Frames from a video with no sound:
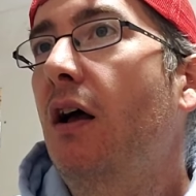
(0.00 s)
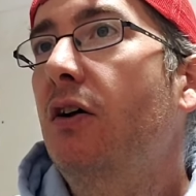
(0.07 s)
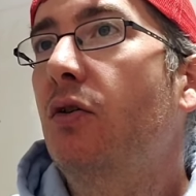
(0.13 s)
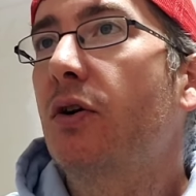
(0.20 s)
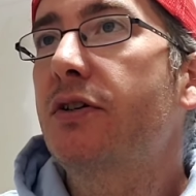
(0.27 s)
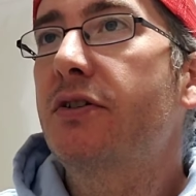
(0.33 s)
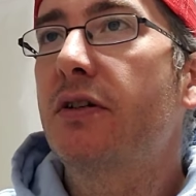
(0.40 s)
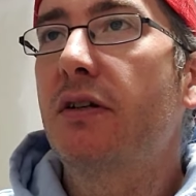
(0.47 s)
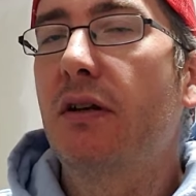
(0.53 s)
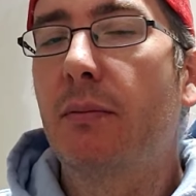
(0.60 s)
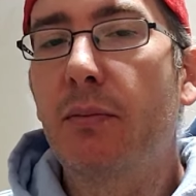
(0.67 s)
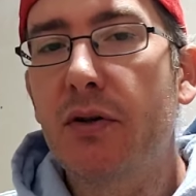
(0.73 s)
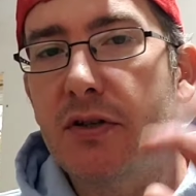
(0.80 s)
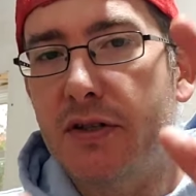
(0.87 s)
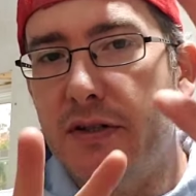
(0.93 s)
question
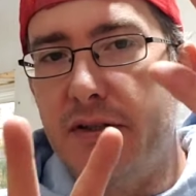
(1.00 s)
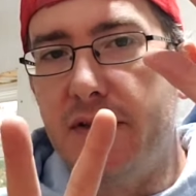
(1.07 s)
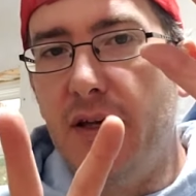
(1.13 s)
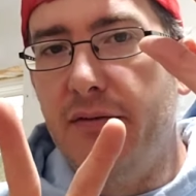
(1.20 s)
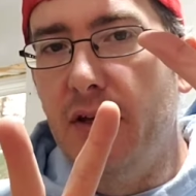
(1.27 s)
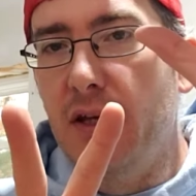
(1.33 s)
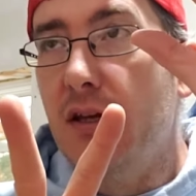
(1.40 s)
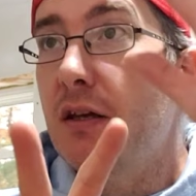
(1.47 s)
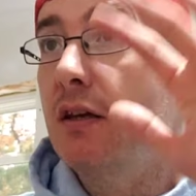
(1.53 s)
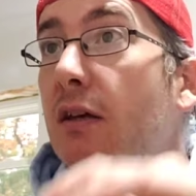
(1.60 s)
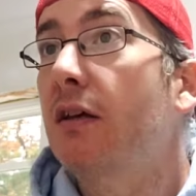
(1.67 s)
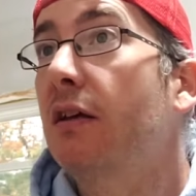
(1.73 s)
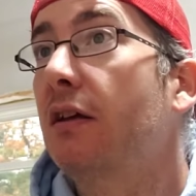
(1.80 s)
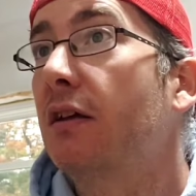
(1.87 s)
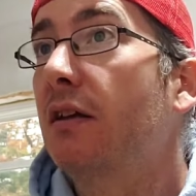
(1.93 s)
number
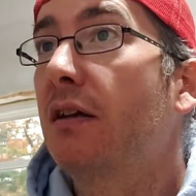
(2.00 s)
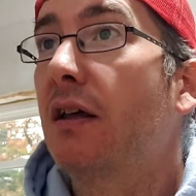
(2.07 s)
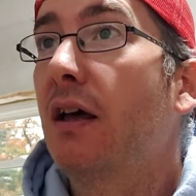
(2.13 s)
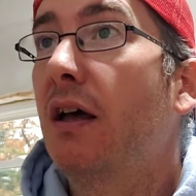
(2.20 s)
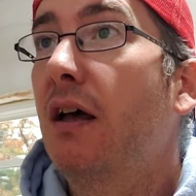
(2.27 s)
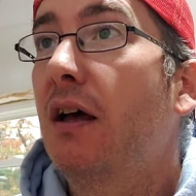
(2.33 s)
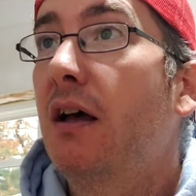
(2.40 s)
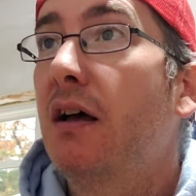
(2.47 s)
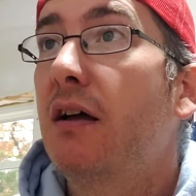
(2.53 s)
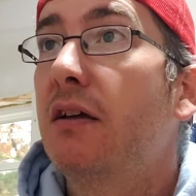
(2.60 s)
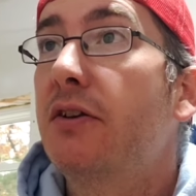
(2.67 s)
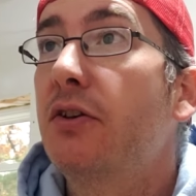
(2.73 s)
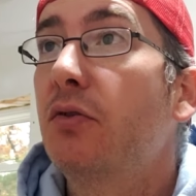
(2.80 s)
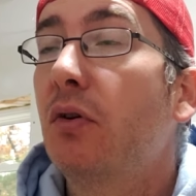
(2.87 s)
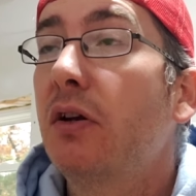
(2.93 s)
7.
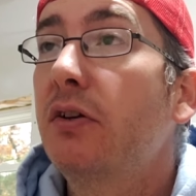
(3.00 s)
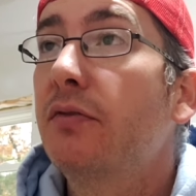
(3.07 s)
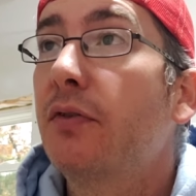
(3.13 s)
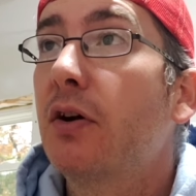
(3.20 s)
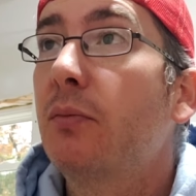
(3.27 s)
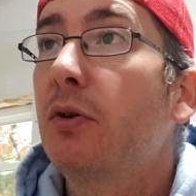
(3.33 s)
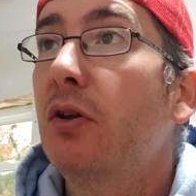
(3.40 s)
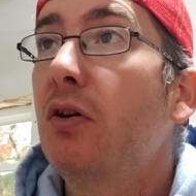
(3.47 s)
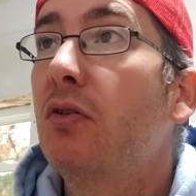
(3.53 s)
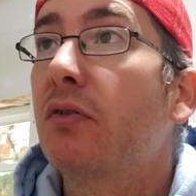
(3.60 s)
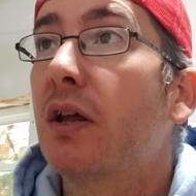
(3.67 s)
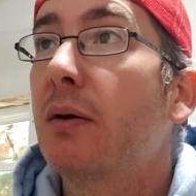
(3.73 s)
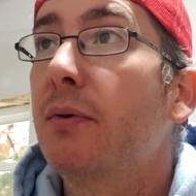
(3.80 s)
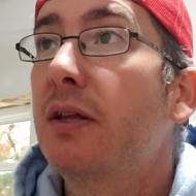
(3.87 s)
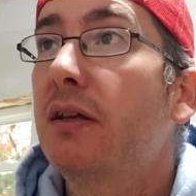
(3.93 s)
Do you run your farm
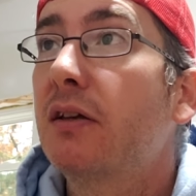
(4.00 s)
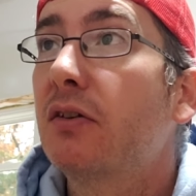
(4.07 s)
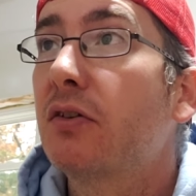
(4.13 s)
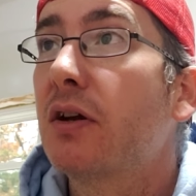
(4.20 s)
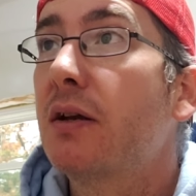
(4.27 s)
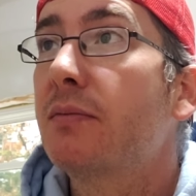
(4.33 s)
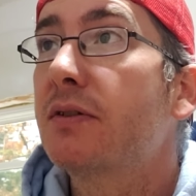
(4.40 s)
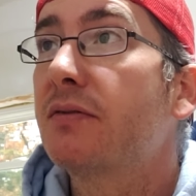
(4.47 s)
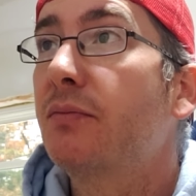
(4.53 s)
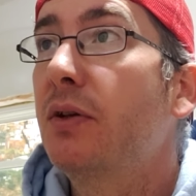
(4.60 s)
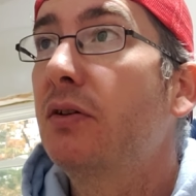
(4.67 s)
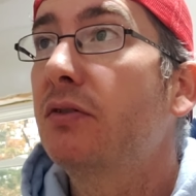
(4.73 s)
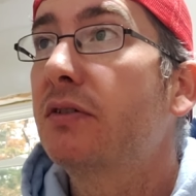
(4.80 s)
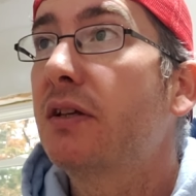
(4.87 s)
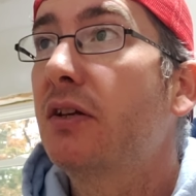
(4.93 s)
alone? How many kilograms of
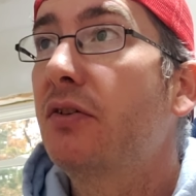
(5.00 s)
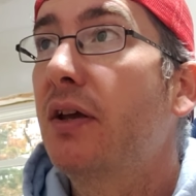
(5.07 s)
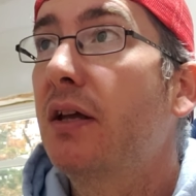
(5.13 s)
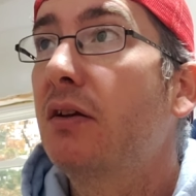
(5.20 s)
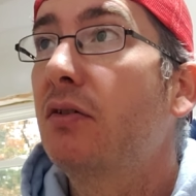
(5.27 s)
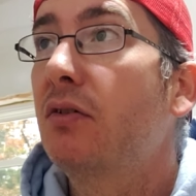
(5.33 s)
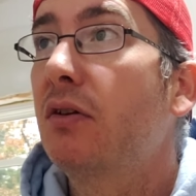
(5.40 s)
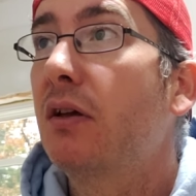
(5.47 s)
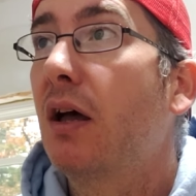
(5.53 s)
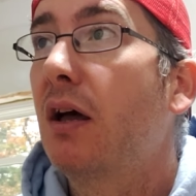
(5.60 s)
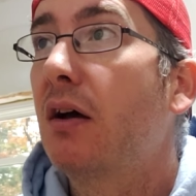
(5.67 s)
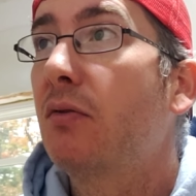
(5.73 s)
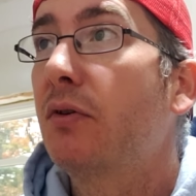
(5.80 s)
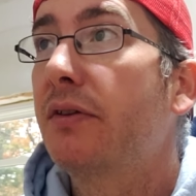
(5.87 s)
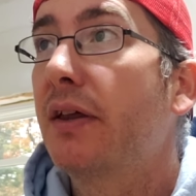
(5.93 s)
beetles can you handle
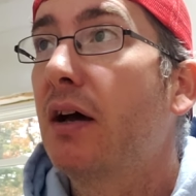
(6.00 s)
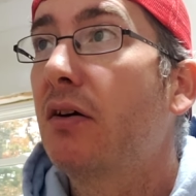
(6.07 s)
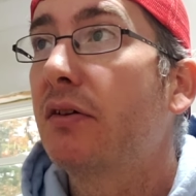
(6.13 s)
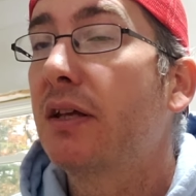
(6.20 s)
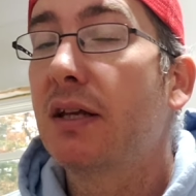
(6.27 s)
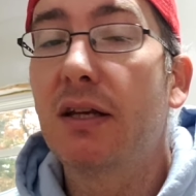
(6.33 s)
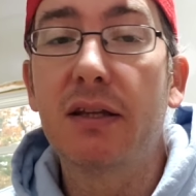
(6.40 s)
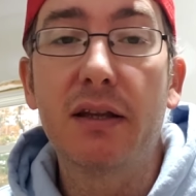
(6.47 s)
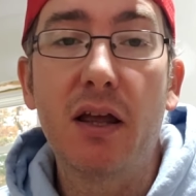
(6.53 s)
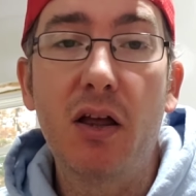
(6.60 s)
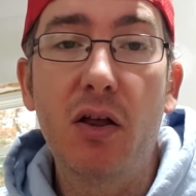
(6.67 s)
without getting the